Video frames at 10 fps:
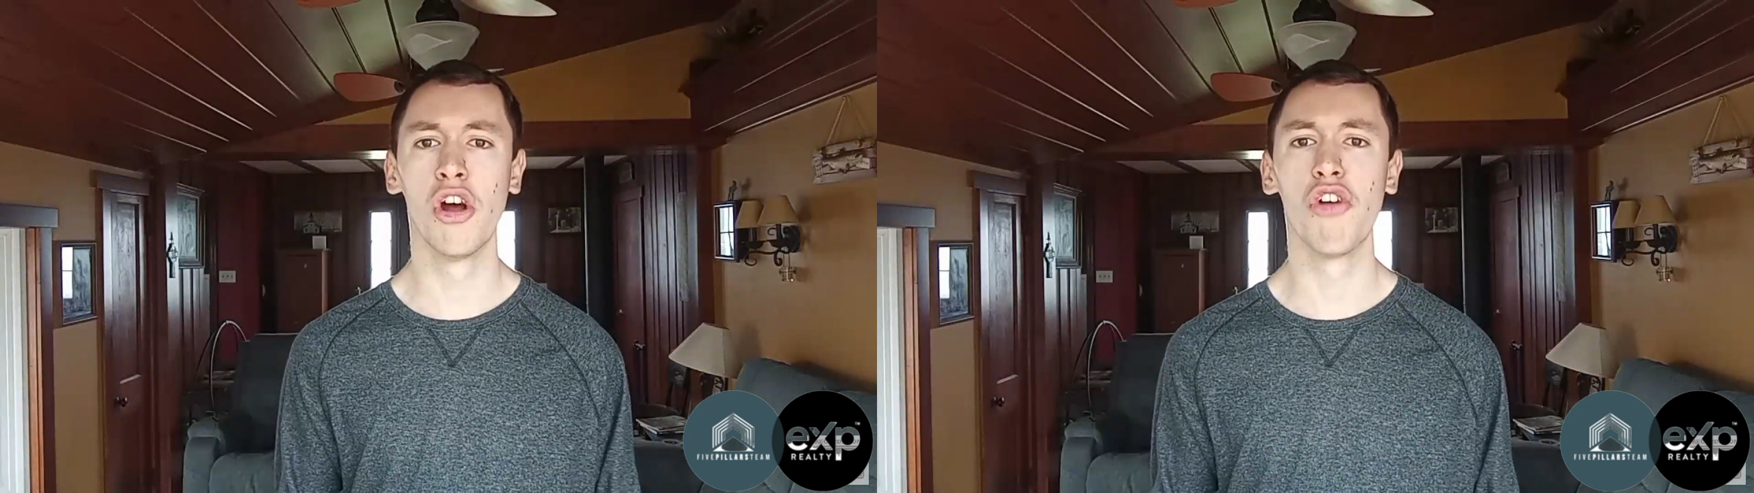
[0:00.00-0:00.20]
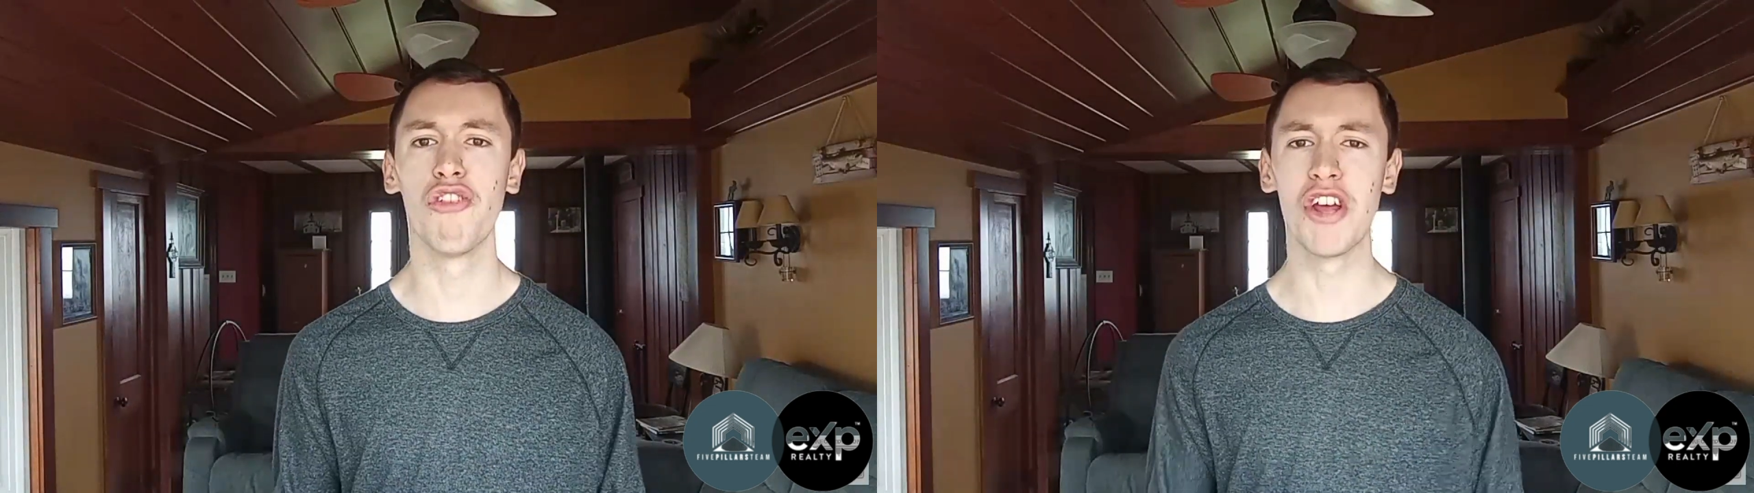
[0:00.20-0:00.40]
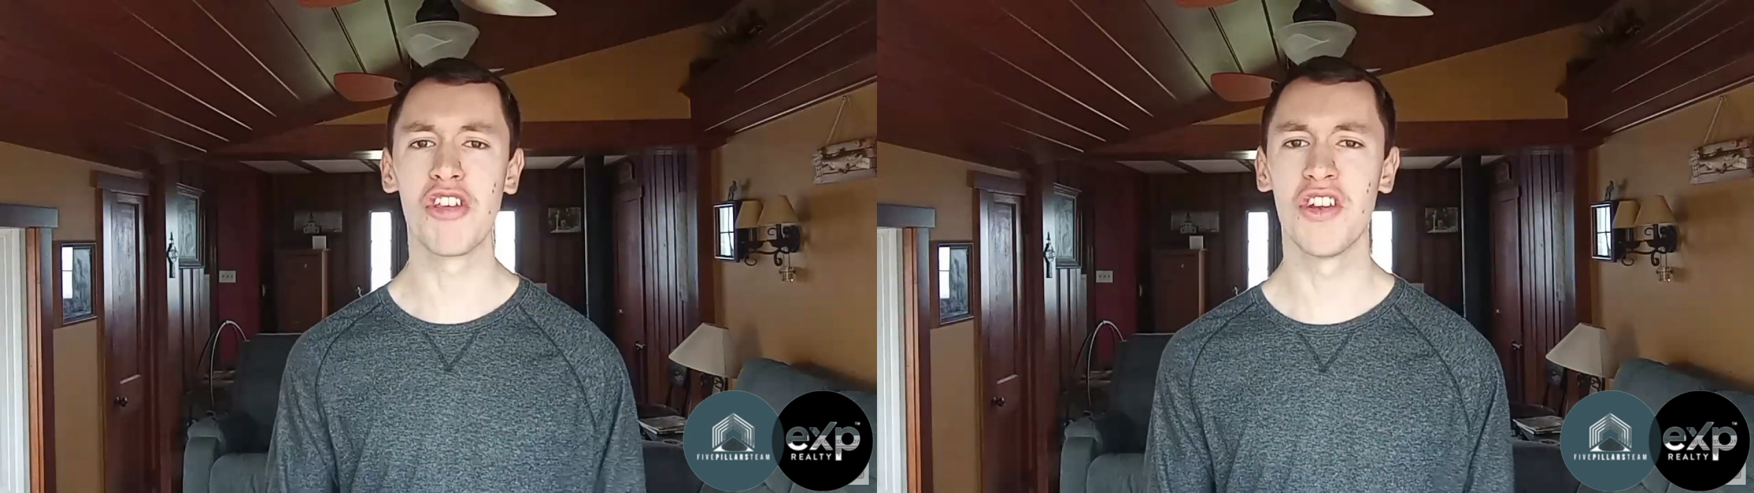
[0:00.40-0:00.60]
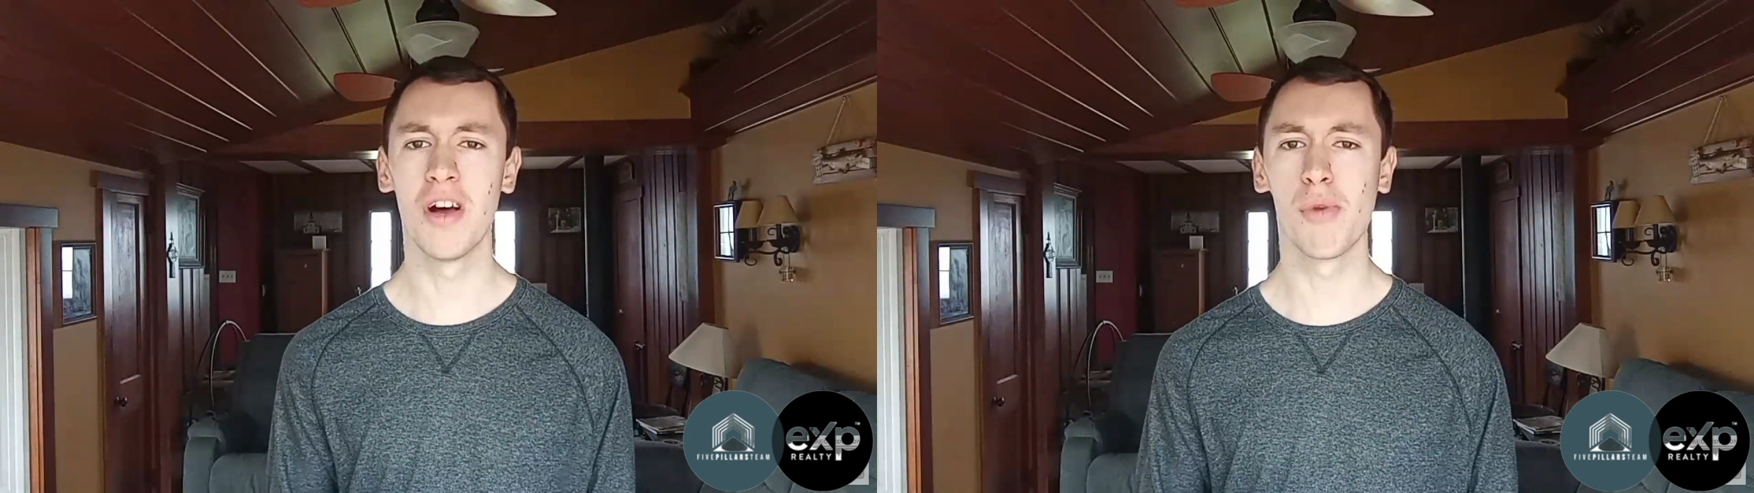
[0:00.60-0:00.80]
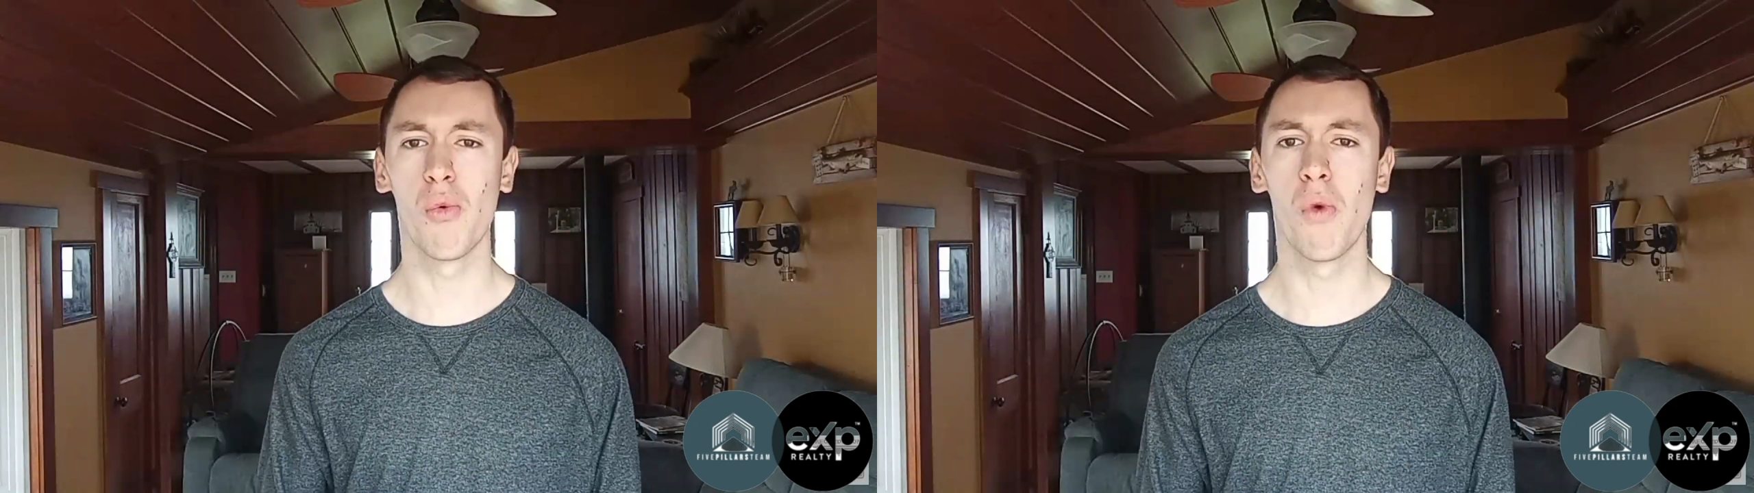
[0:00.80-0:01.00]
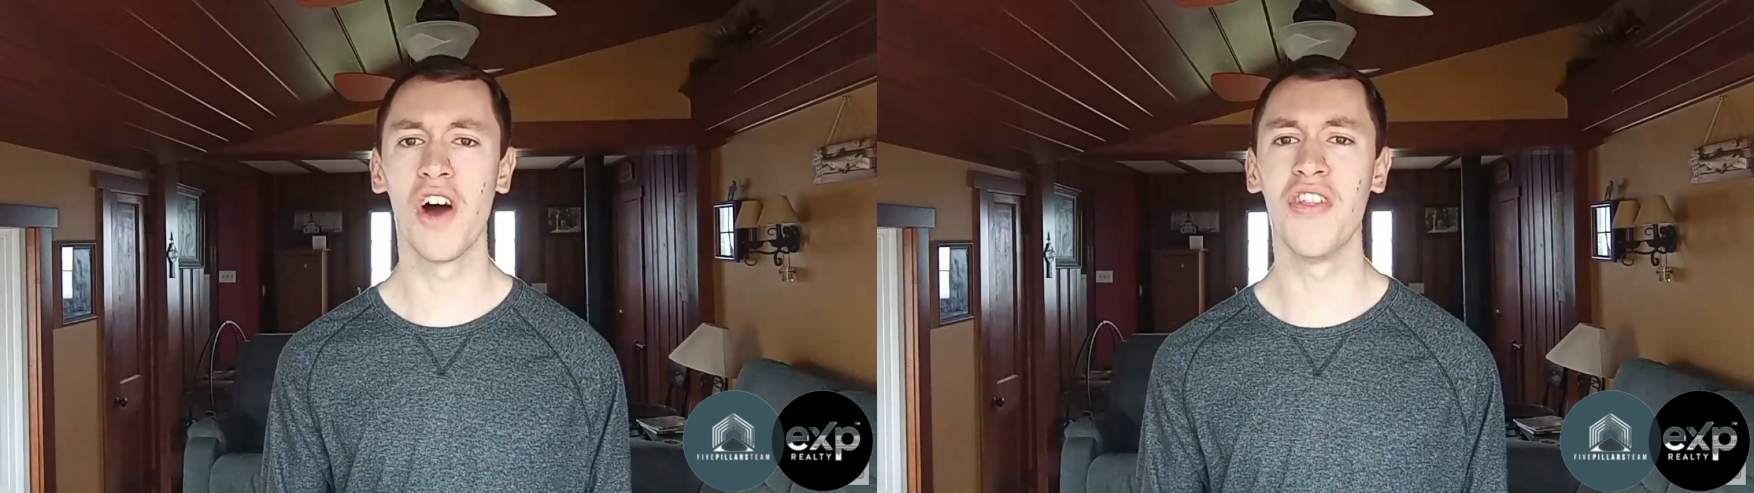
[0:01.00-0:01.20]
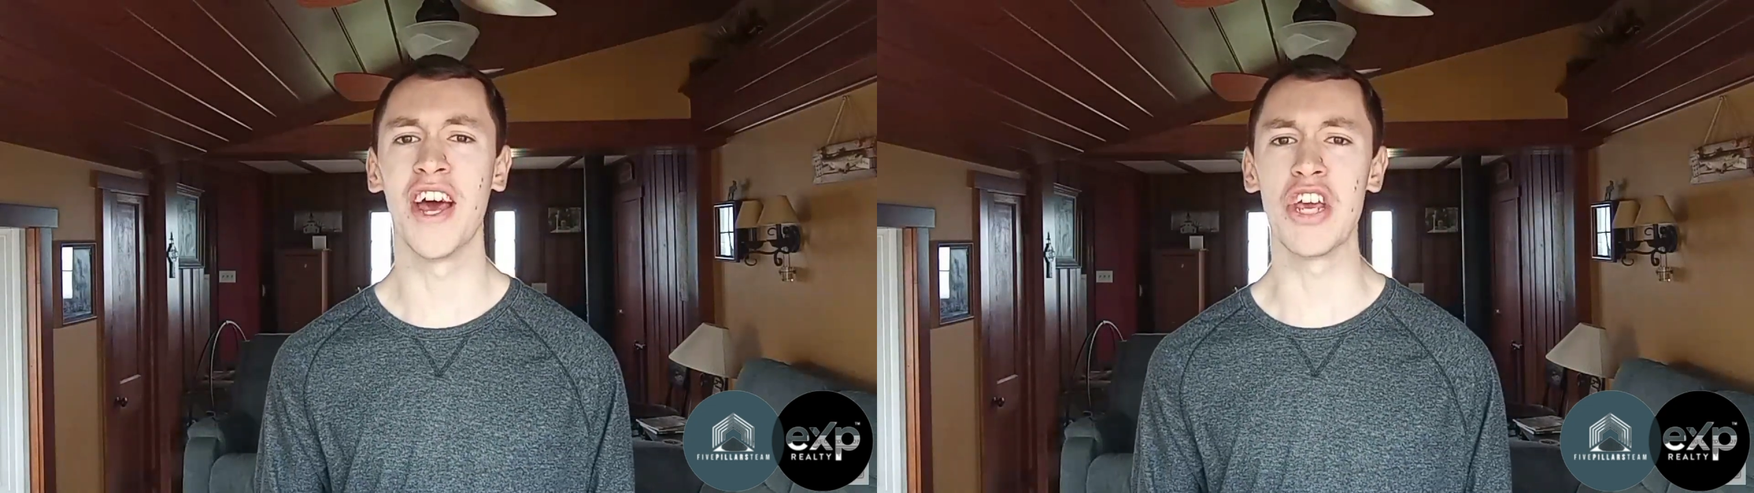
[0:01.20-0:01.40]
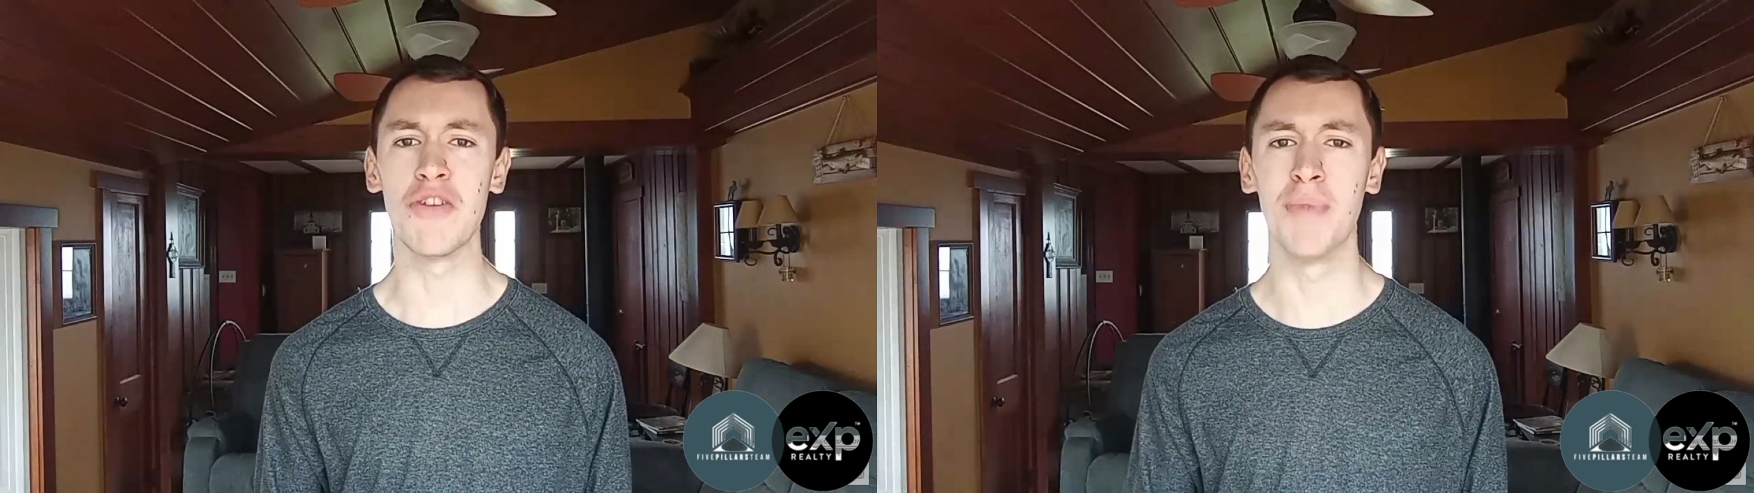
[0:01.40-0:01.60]
Reason number 1
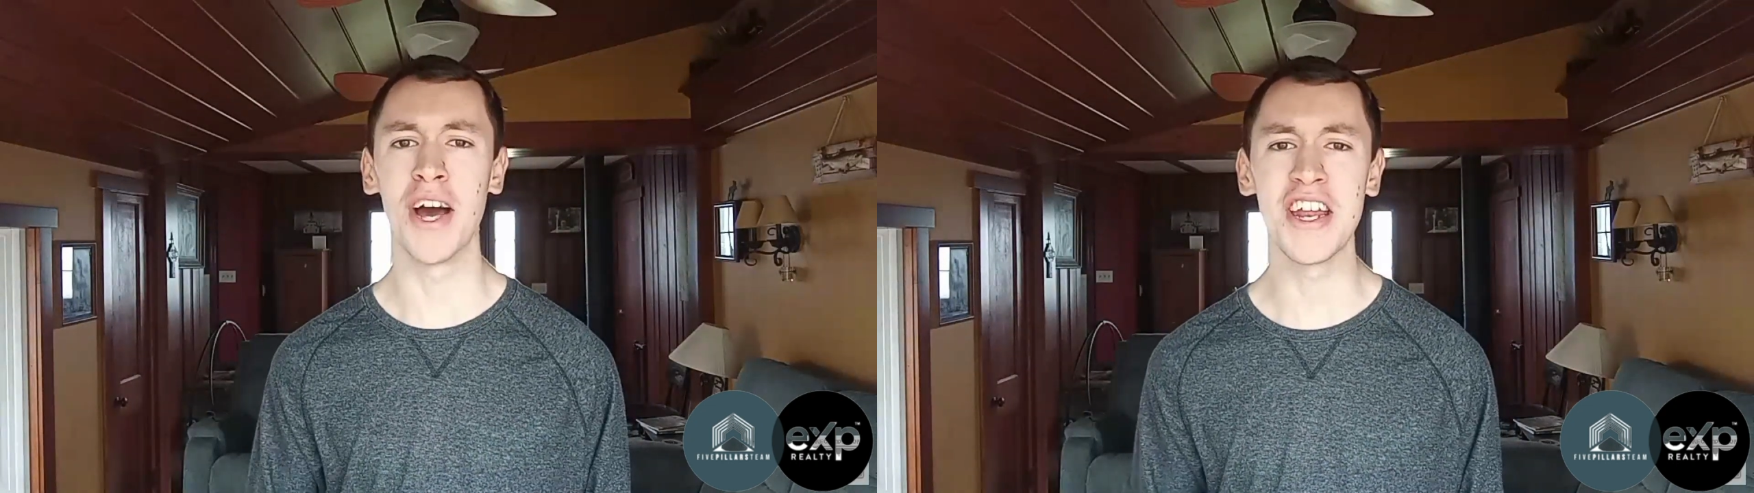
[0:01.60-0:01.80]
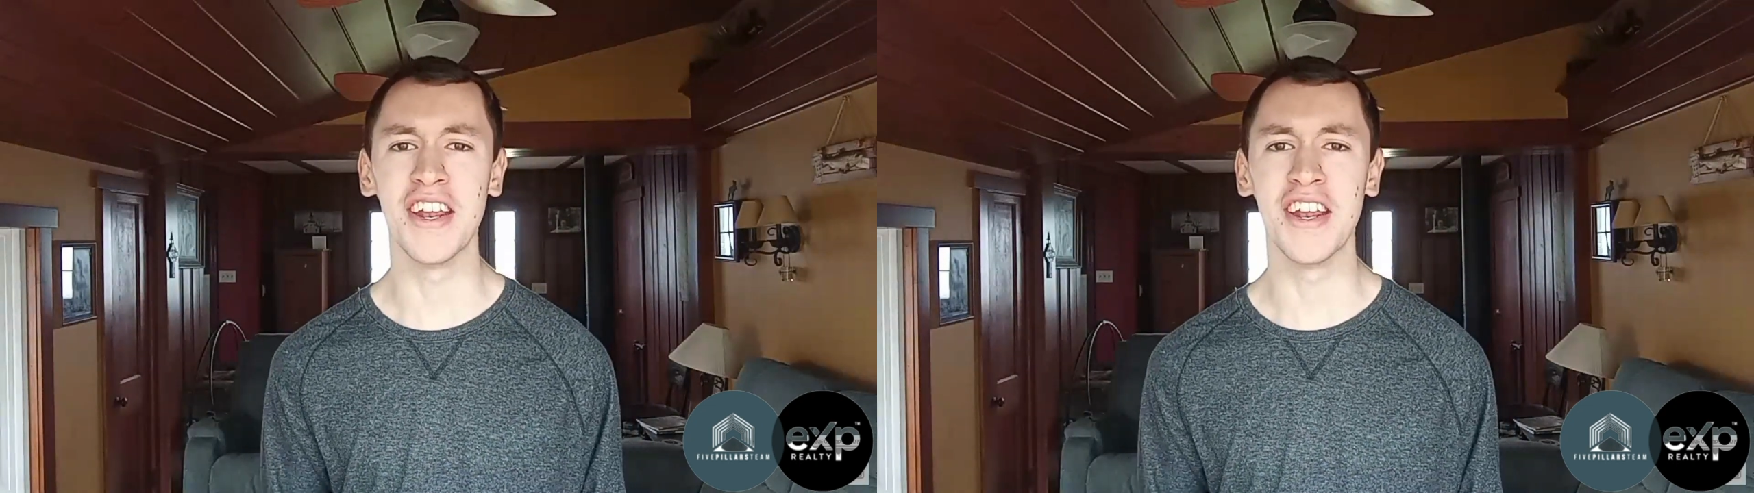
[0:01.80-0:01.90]
that you might